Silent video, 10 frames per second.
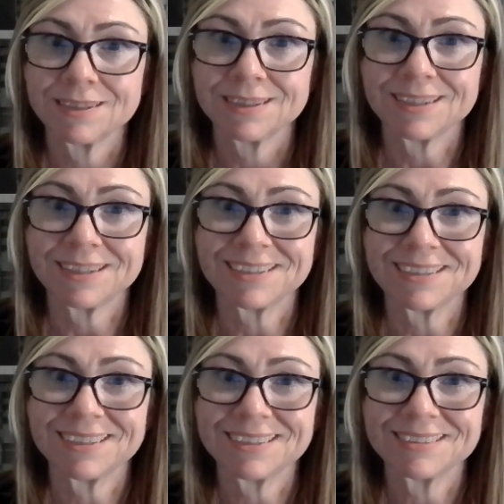
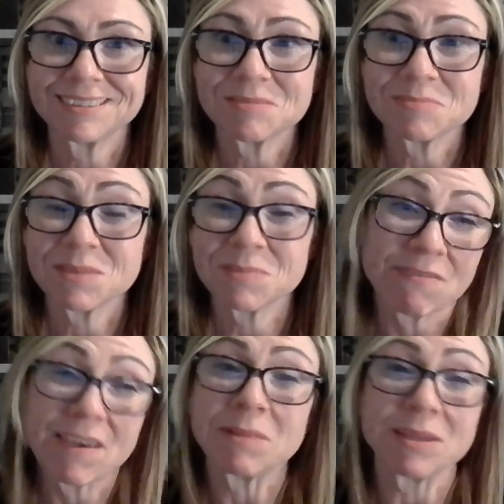my
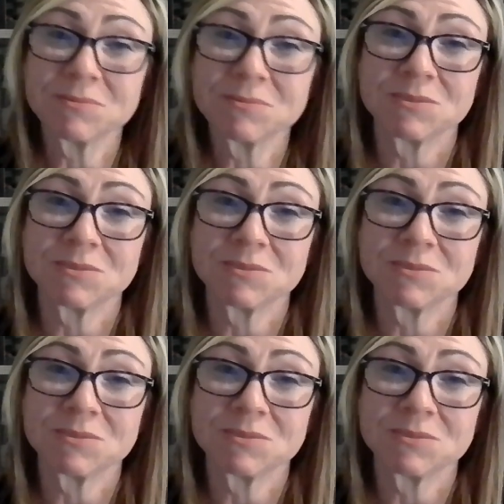family,